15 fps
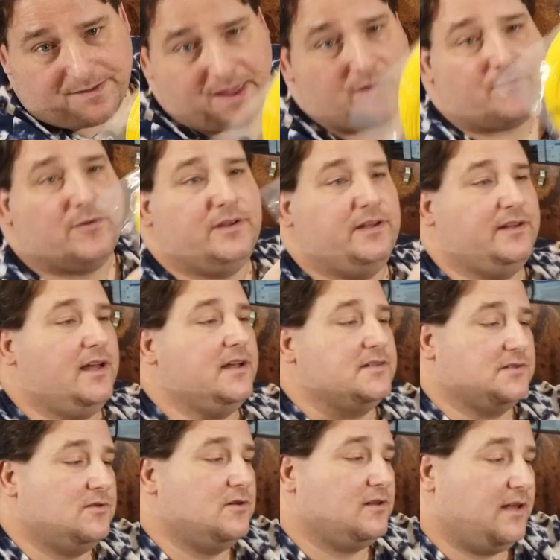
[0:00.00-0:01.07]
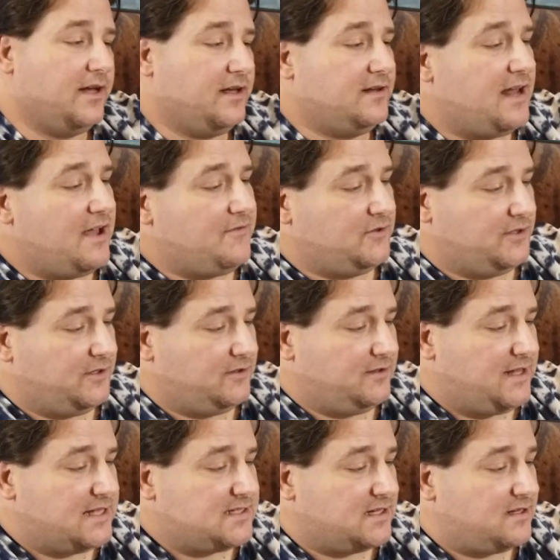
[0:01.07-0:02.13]
That really does look like a daffodil.
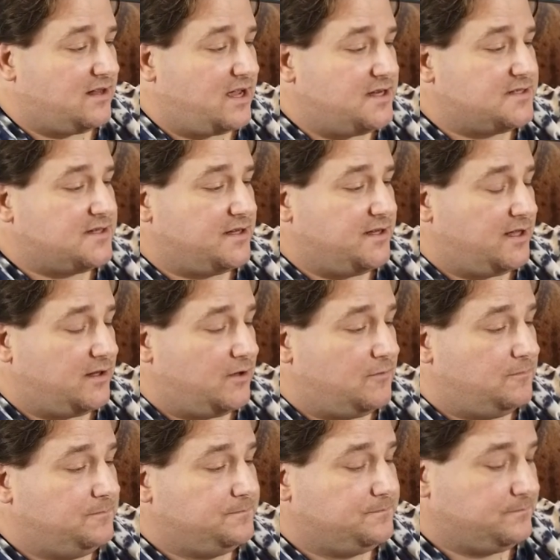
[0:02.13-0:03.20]
That's a nice yellow.